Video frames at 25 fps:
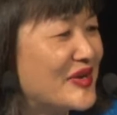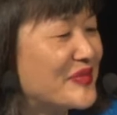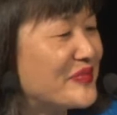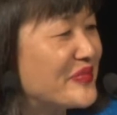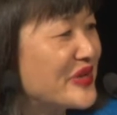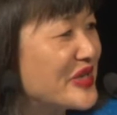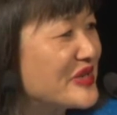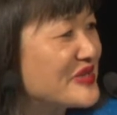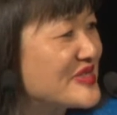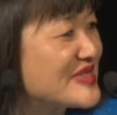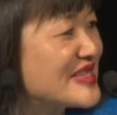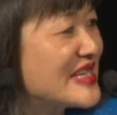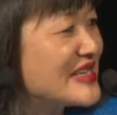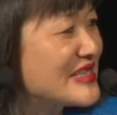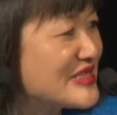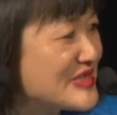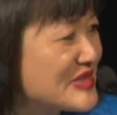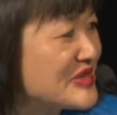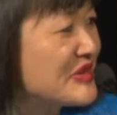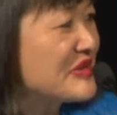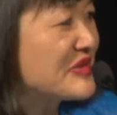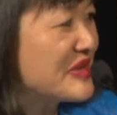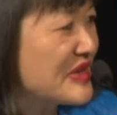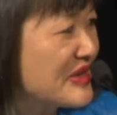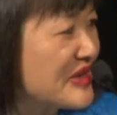because that is
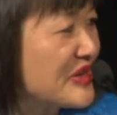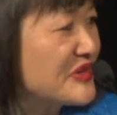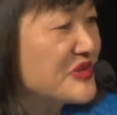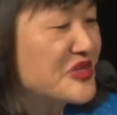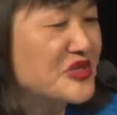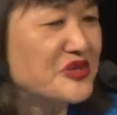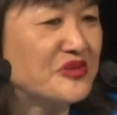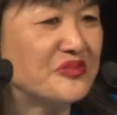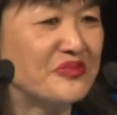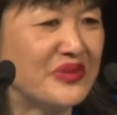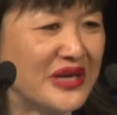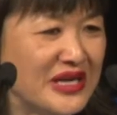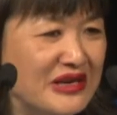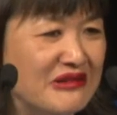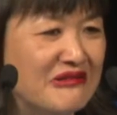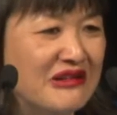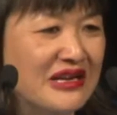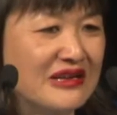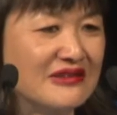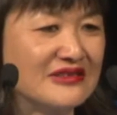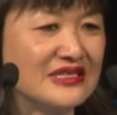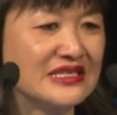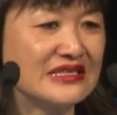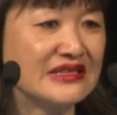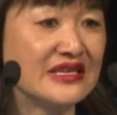not the cultural
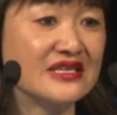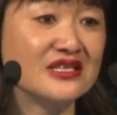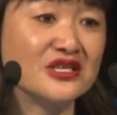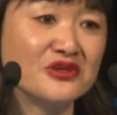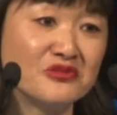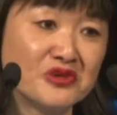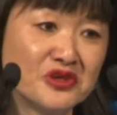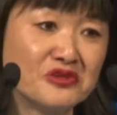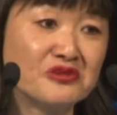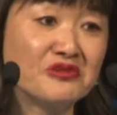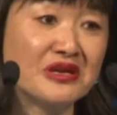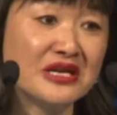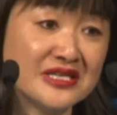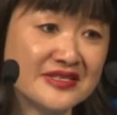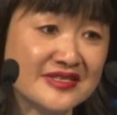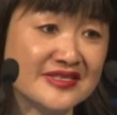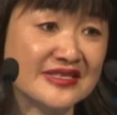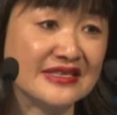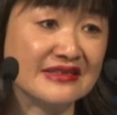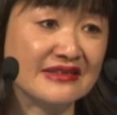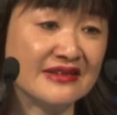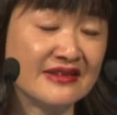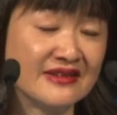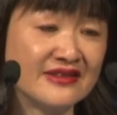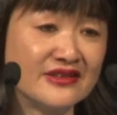background that you were raised
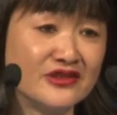in.